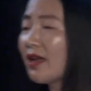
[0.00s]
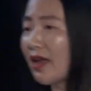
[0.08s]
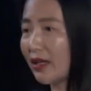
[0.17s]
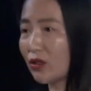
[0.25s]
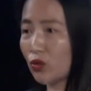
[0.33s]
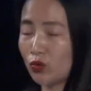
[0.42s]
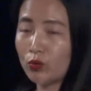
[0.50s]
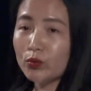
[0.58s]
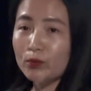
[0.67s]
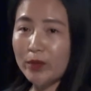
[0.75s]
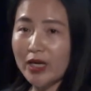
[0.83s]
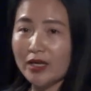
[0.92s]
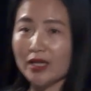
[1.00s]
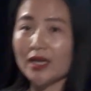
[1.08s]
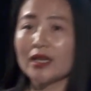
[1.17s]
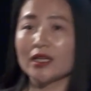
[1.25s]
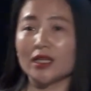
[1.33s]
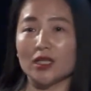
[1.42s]
And Group B
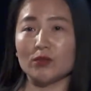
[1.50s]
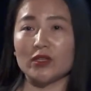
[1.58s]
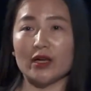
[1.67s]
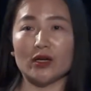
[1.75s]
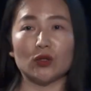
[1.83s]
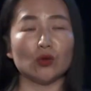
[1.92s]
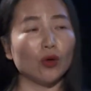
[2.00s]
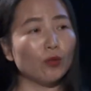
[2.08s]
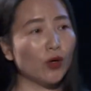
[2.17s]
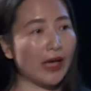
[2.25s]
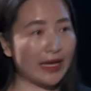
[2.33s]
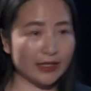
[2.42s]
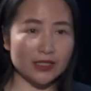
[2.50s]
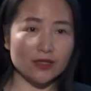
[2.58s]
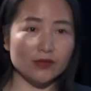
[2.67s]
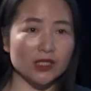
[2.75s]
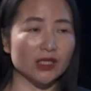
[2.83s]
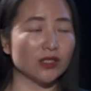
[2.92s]
keeps their normal
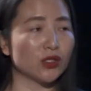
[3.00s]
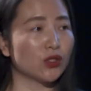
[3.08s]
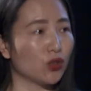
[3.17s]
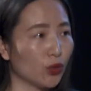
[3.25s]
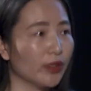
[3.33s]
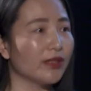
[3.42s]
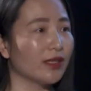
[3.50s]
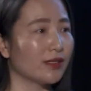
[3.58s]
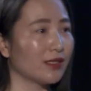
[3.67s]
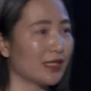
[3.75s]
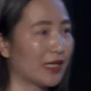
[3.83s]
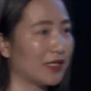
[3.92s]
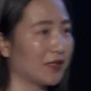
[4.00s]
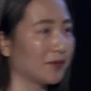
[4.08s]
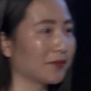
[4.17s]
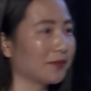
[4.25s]
activities during the study.